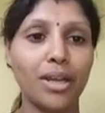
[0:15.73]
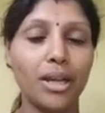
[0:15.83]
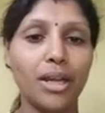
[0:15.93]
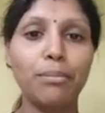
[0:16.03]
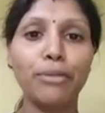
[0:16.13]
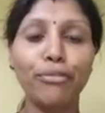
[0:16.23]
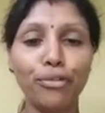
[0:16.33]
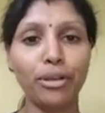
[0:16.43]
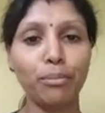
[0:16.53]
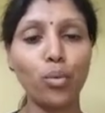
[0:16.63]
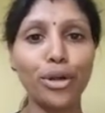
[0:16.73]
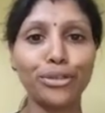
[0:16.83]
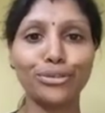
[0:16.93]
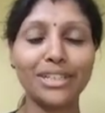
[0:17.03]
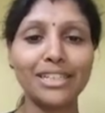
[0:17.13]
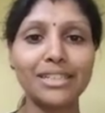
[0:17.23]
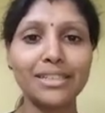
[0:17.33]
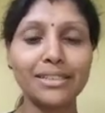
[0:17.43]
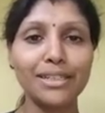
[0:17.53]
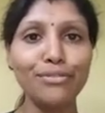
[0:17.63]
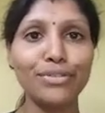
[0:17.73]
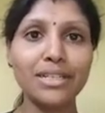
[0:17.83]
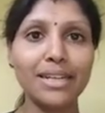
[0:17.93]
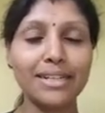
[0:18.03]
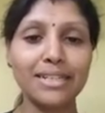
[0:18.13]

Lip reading: Before we move on to the recursion, first let